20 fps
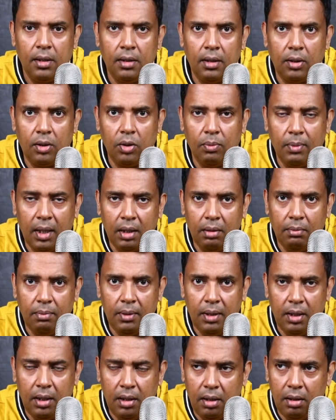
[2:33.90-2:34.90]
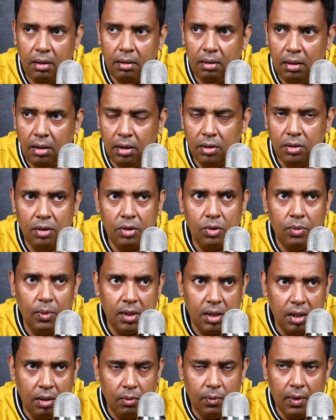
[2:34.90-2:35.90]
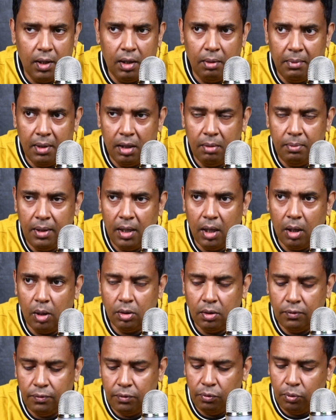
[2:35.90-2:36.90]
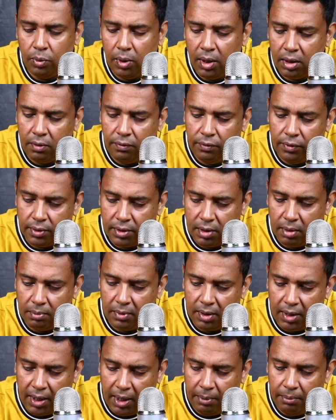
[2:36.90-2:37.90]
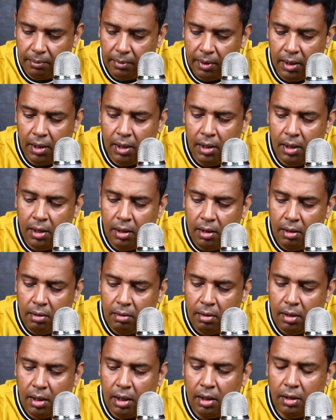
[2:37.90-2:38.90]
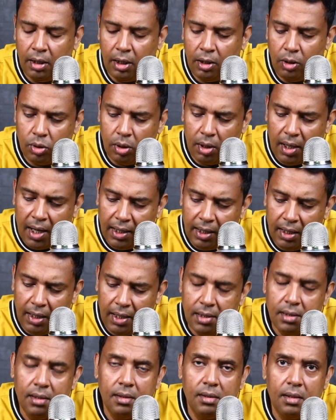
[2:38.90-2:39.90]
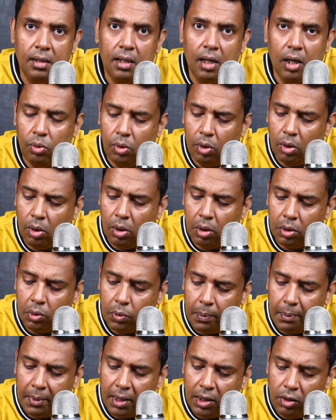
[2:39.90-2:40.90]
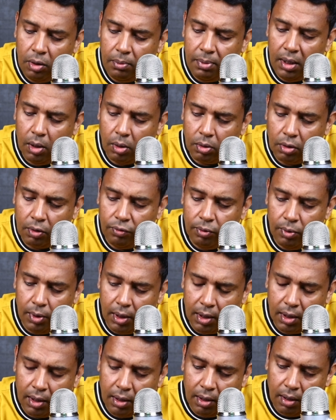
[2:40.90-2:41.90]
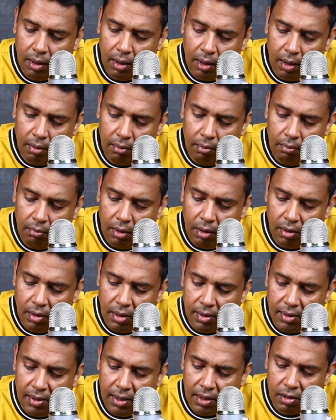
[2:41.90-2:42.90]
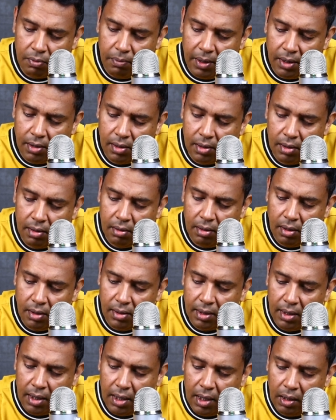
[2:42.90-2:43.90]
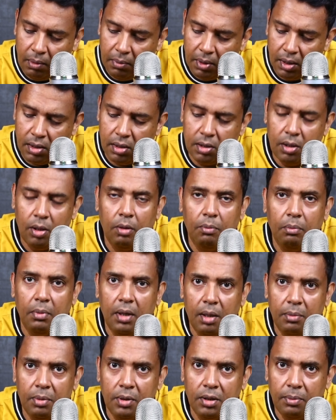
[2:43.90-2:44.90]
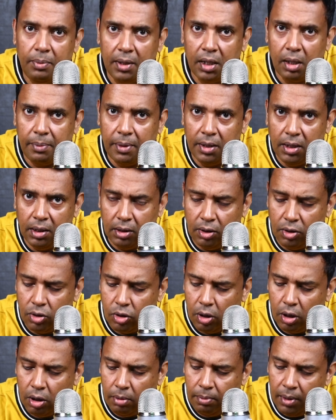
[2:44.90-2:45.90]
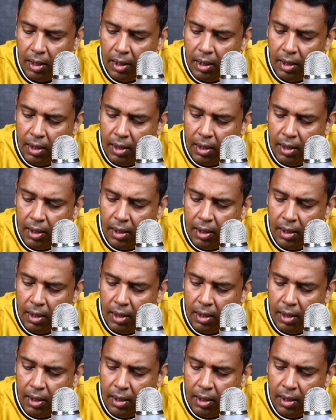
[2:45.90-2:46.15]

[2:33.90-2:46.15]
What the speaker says: that you might be in a situation where you might be out of work for some time? And then you should analyze and see how long might you be out of work. Is it 6 months? Is it 9 months till you'll be able to pick up another job?